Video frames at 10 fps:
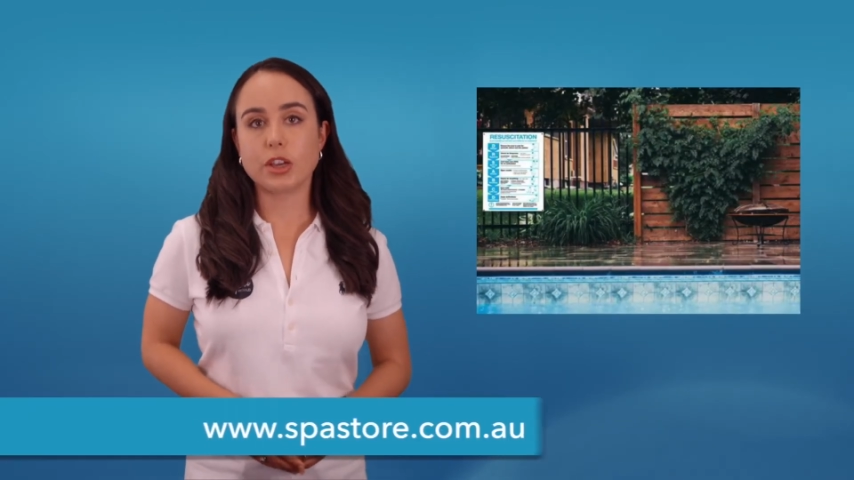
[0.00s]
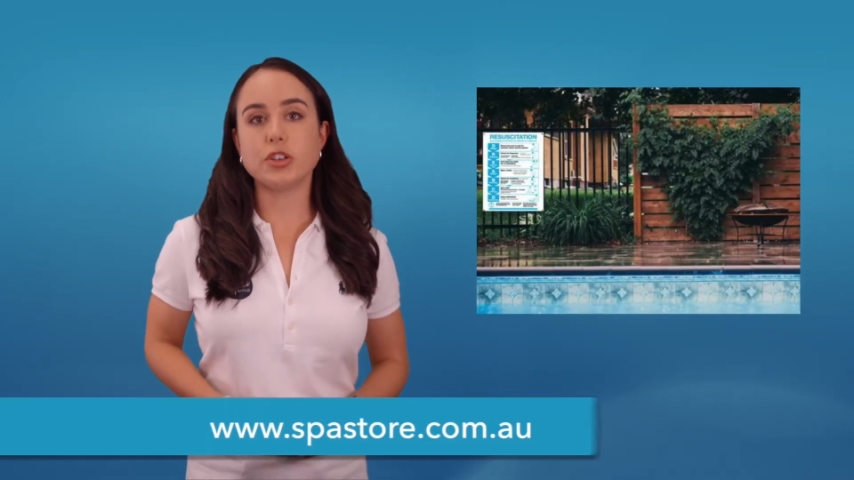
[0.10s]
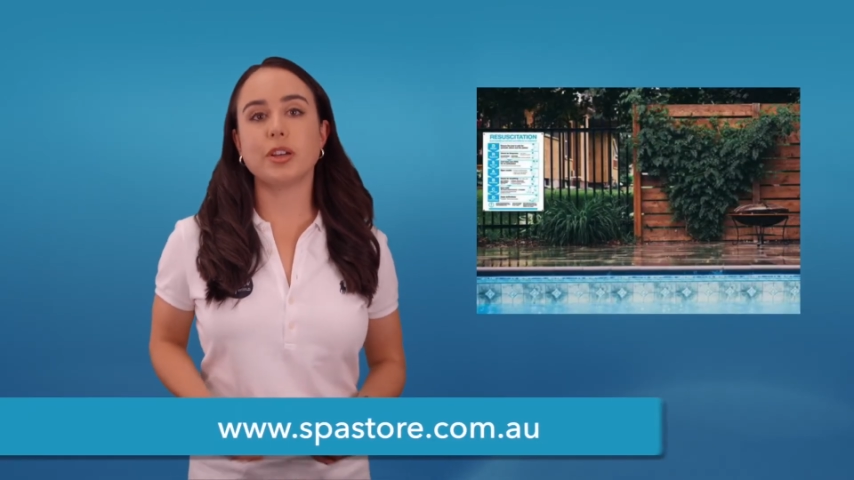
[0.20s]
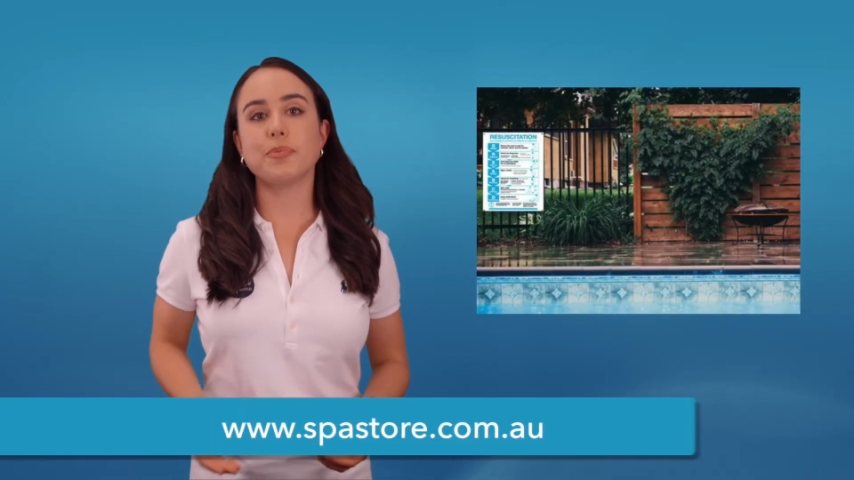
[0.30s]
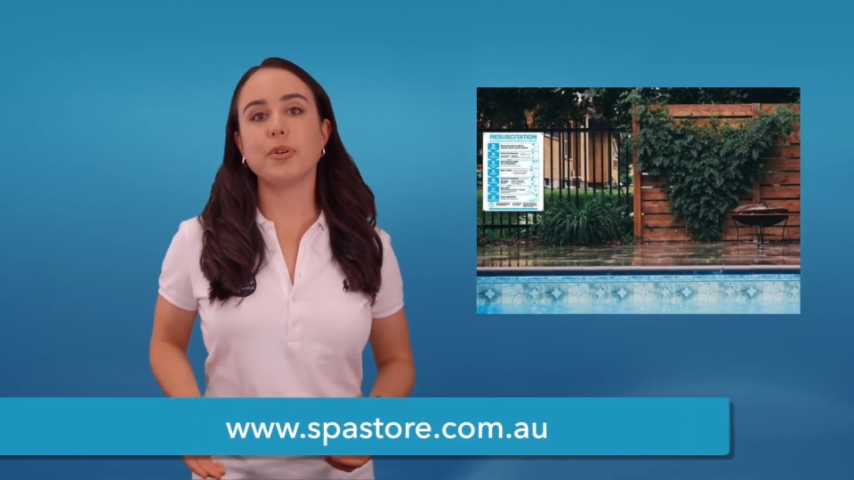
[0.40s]

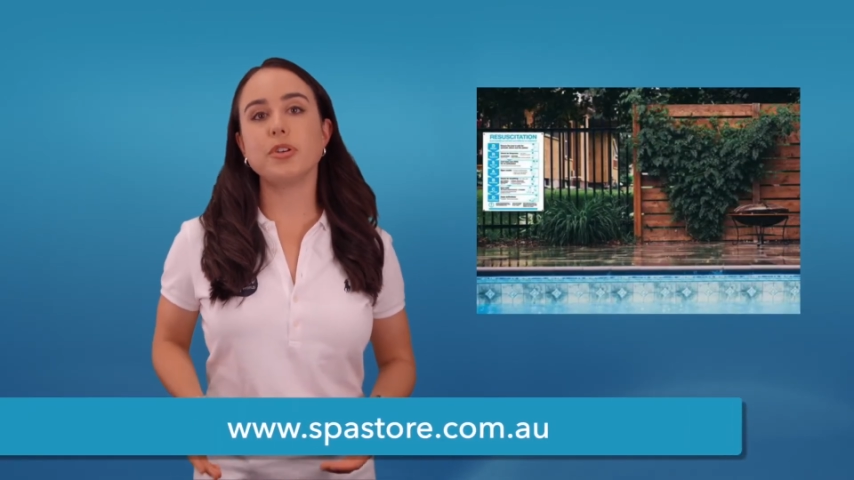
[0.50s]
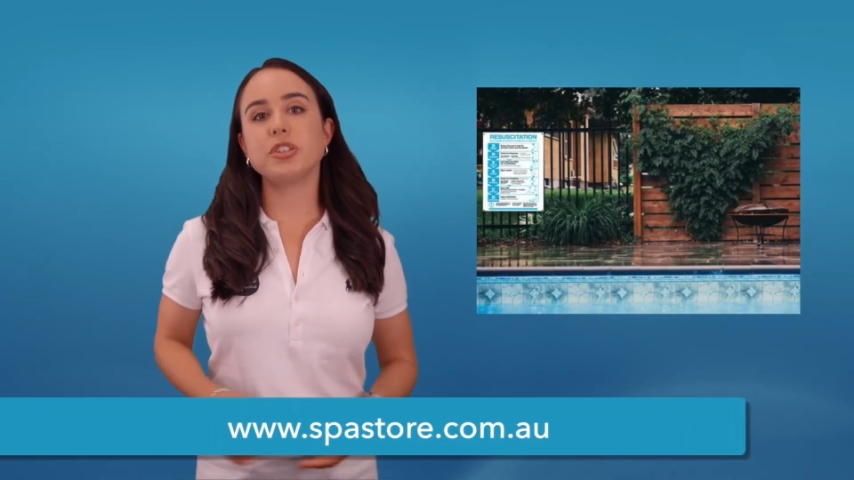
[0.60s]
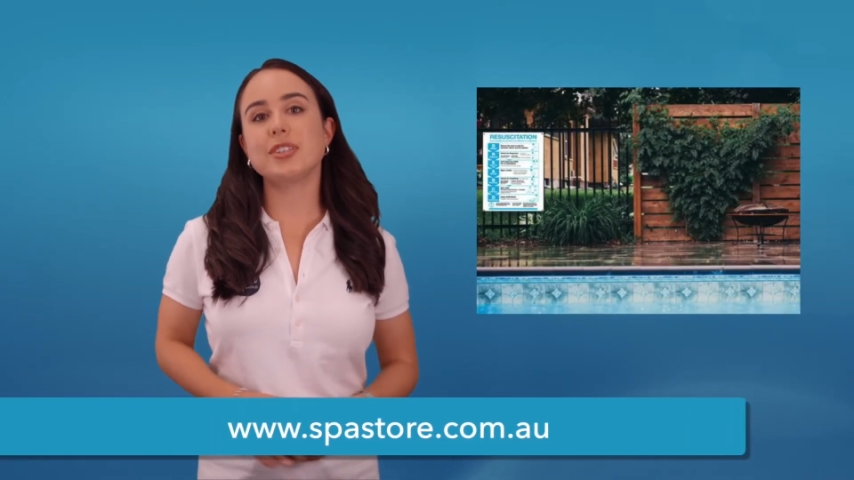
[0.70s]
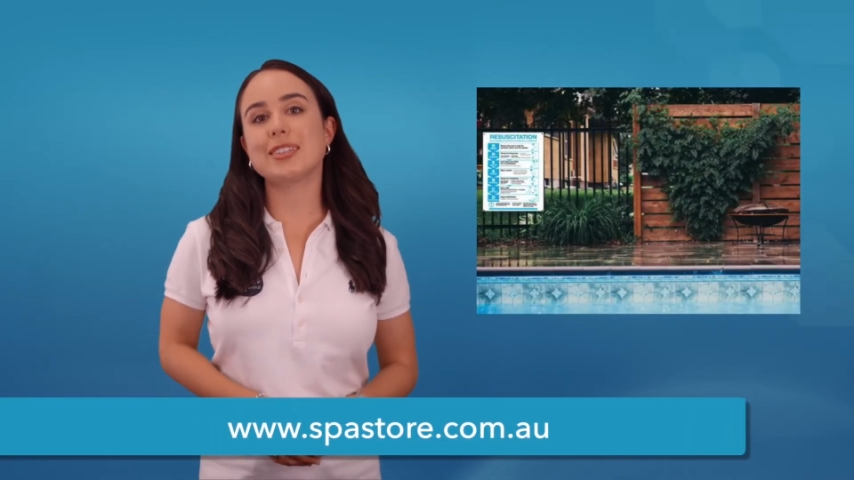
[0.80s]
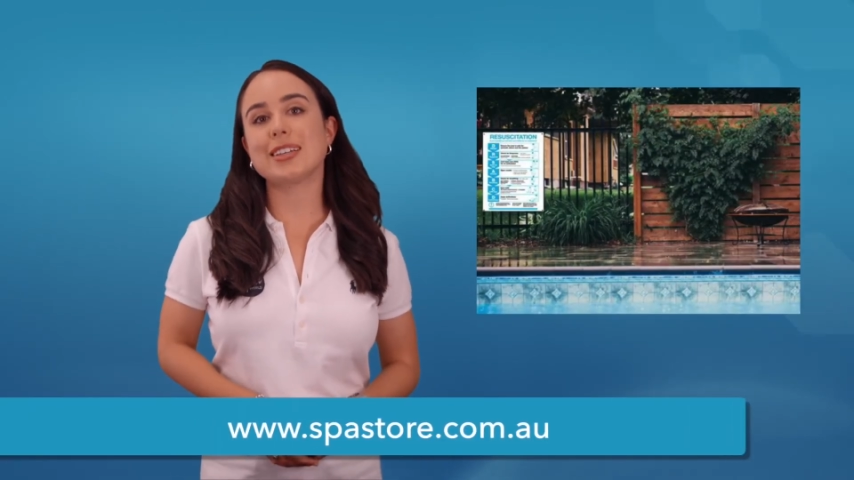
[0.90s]
You can
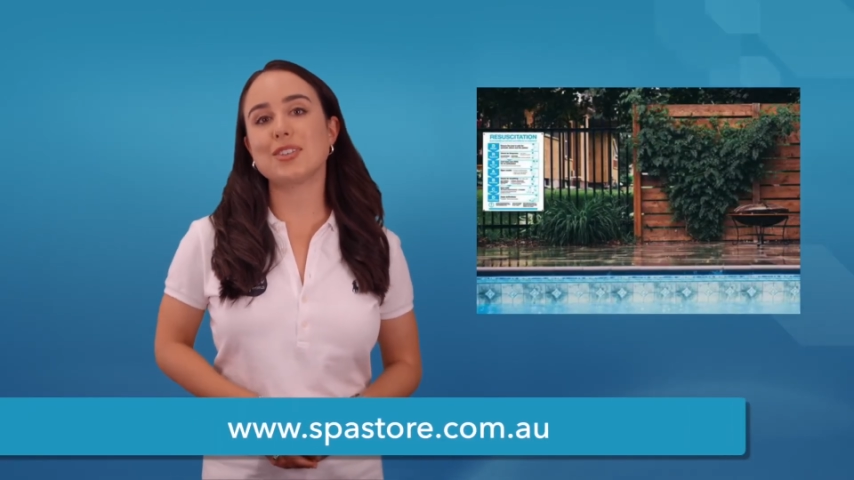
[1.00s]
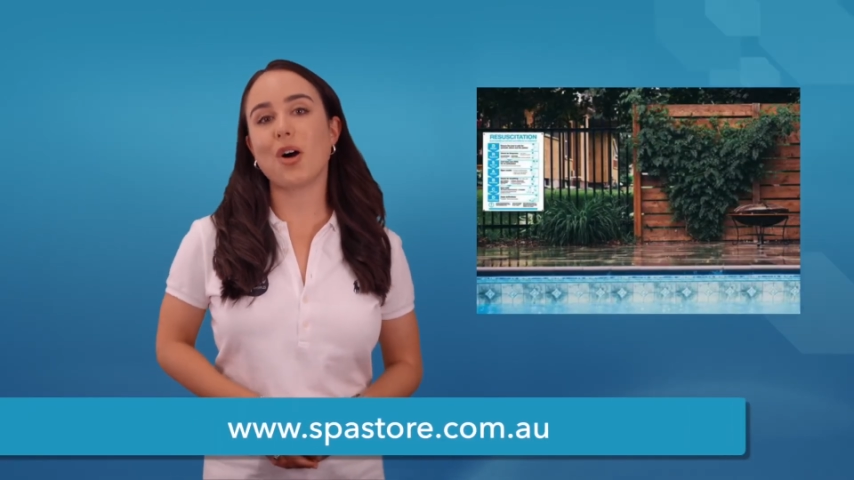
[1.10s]
purchase these